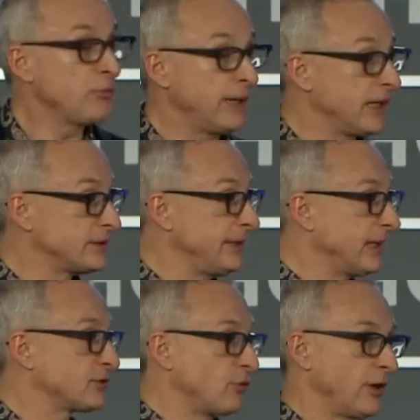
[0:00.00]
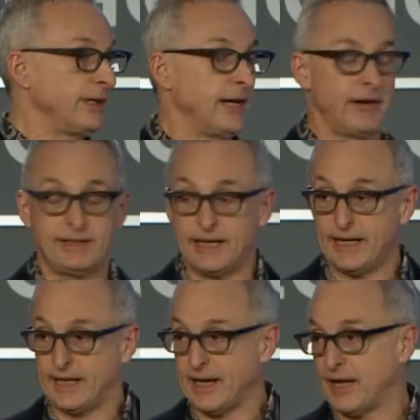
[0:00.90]
because of the extraordinary
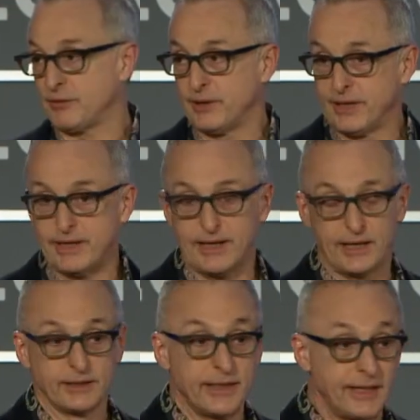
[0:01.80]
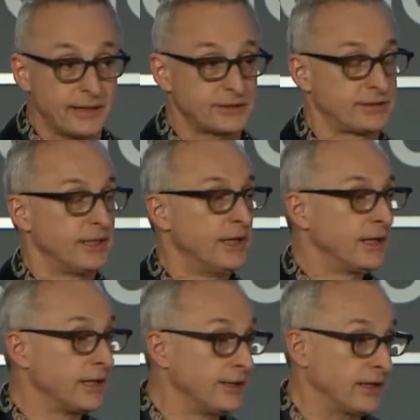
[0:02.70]
data gathering and analytics
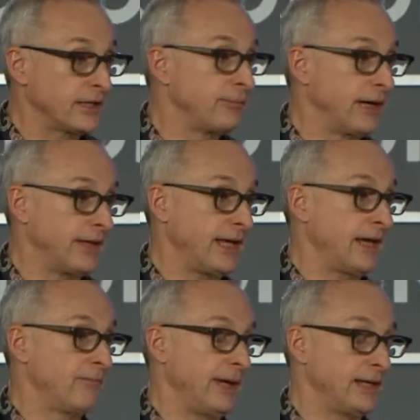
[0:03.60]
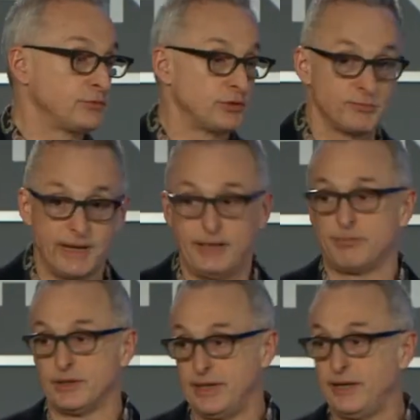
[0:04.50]
conducted by the campaigns, which many
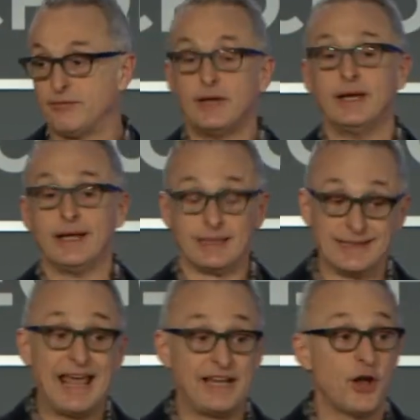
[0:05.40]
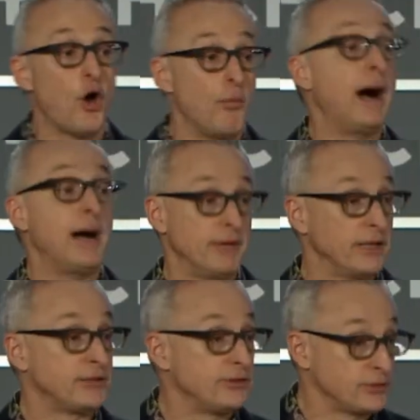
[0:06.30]
believe led Obama
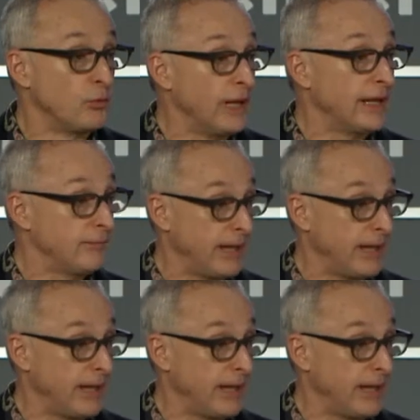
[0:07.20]
to win.